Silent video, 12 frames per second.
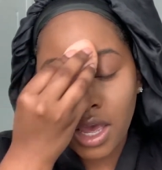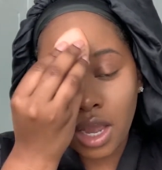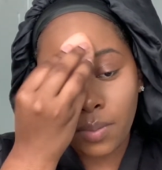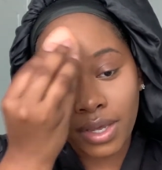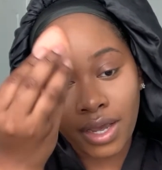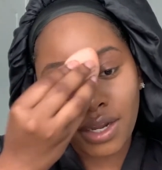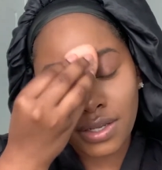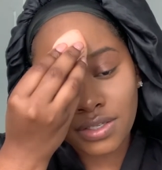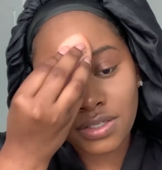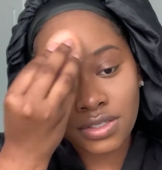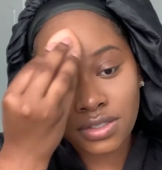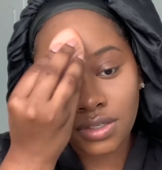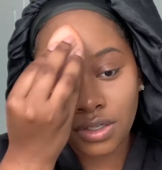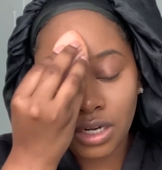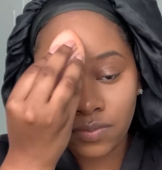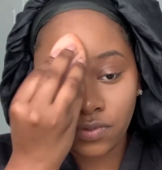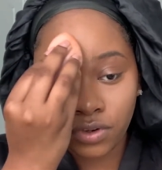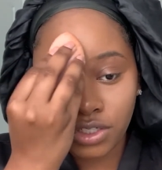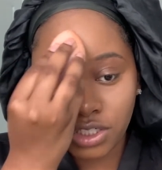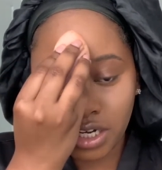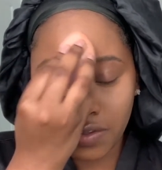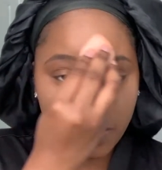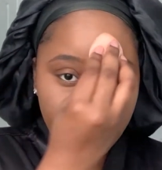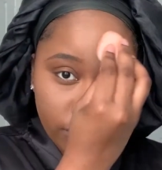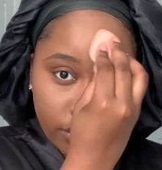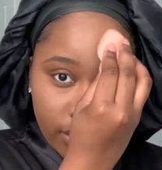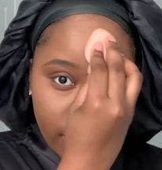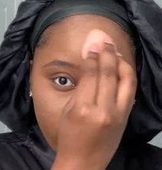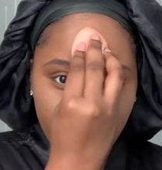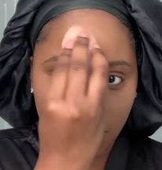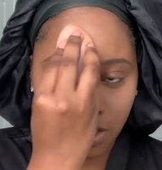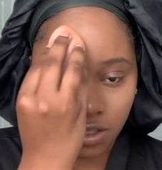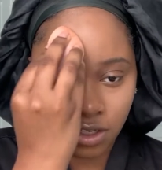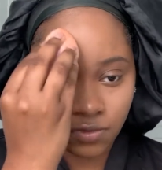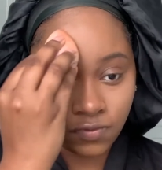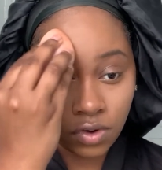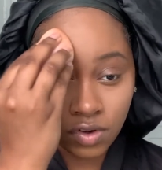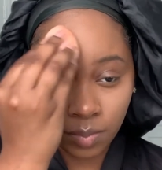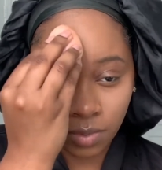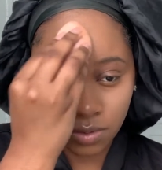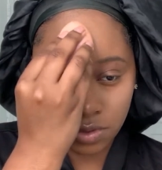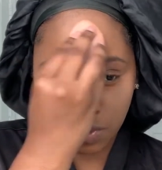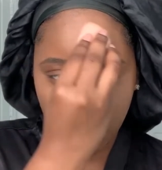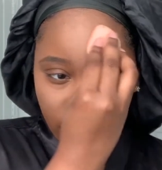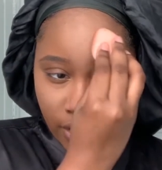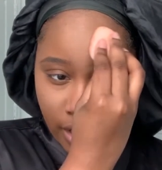and we kind of stood up for each other and took care of each other for the most part,